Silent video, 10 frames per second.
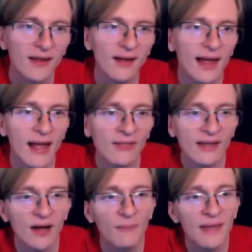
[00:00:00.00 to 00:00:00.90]
And they
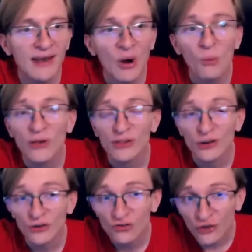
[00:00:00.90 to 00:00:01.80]
come in with
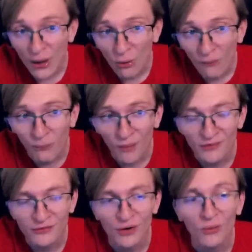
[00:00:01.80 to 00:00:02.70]
Shadow
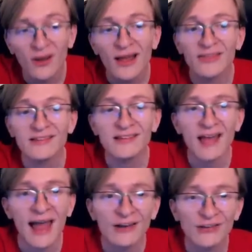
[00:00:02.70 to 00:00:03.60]
Abomasnow. This is
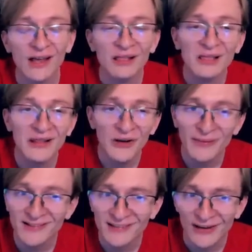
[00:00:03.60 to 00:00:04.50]
actually a little
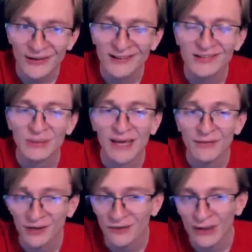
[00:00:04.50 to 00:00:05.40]
bit scary to see. We have a
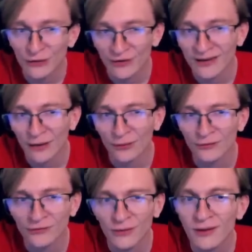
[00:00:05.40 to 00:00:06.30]
ton of energy on
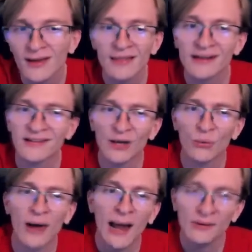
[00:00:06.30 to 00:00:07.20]
Gyarados, though. That's kind of
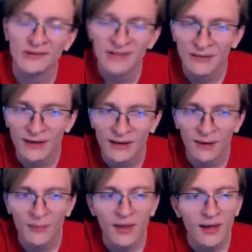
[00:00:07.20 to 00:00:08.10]
why I was saving it
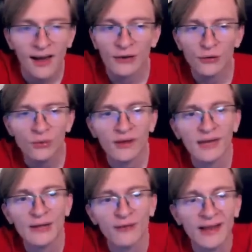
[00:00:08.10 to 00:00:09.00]
up. I knew that
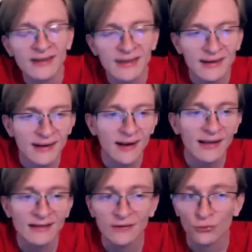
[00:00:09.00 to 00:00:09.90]
if I needed it
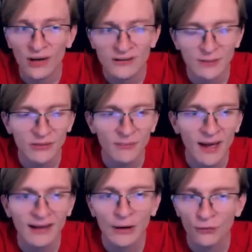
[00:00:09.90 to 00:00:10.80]
against a Grass type in the
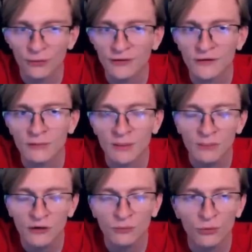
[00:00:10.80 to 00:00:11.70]
back, Gyarados is going to be
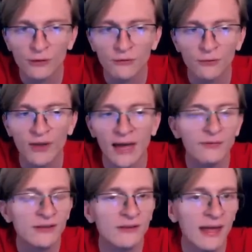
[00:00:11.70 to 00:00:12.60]
much more useful to have
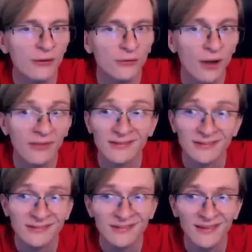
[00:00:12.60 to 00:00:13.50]
these
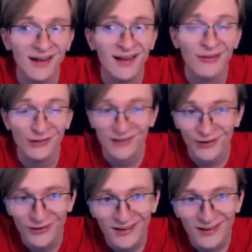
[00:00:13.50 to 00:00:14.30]
energy here.